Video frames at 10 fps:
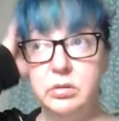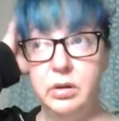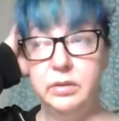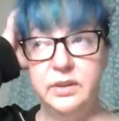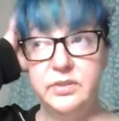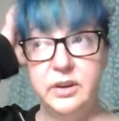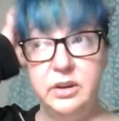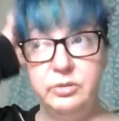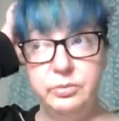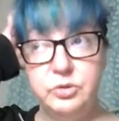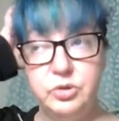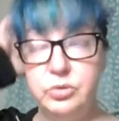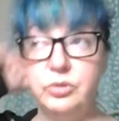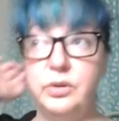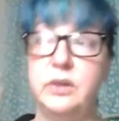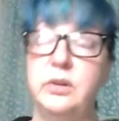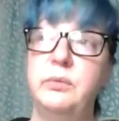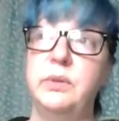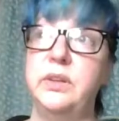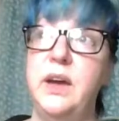Unless I hear from Choo Choo, I don't
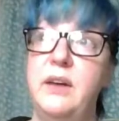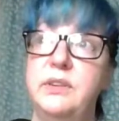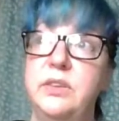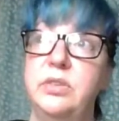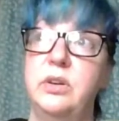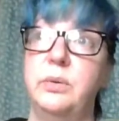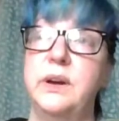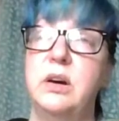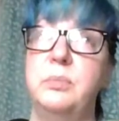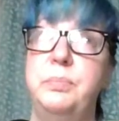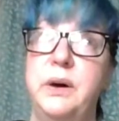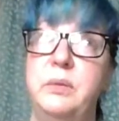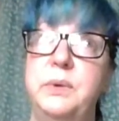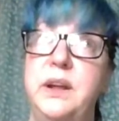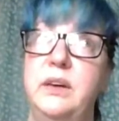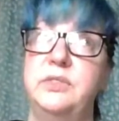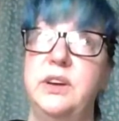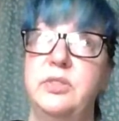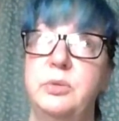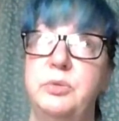really have anything going on, but we'd have to
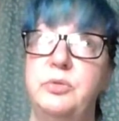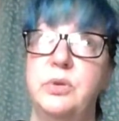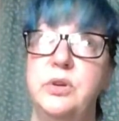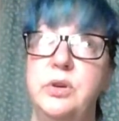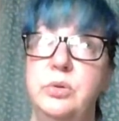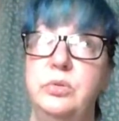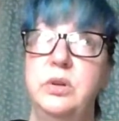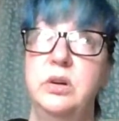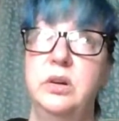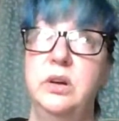get there before noon.